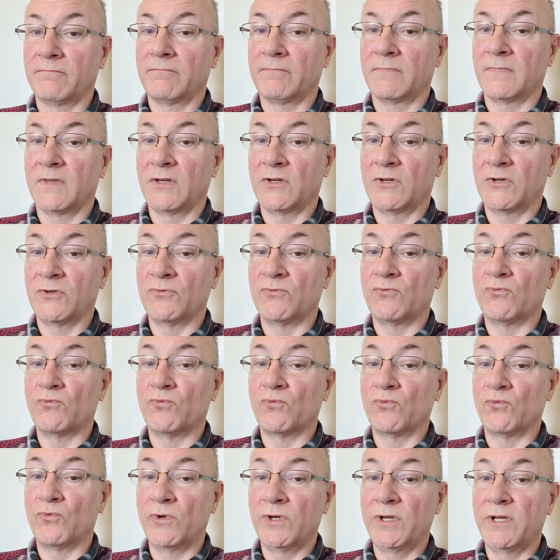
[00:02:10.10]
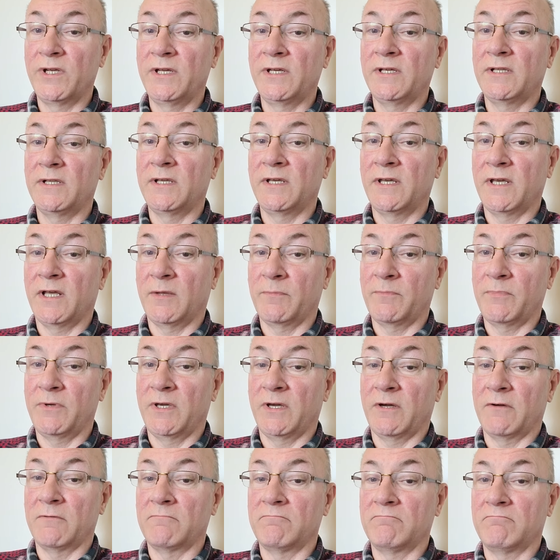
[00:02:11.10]
It could really help you
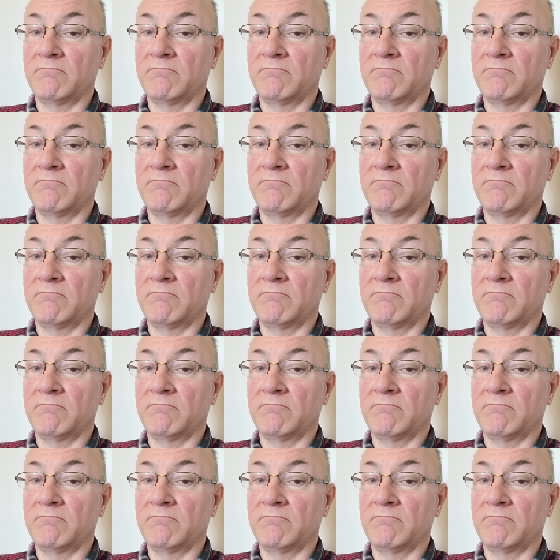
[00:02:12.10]
out.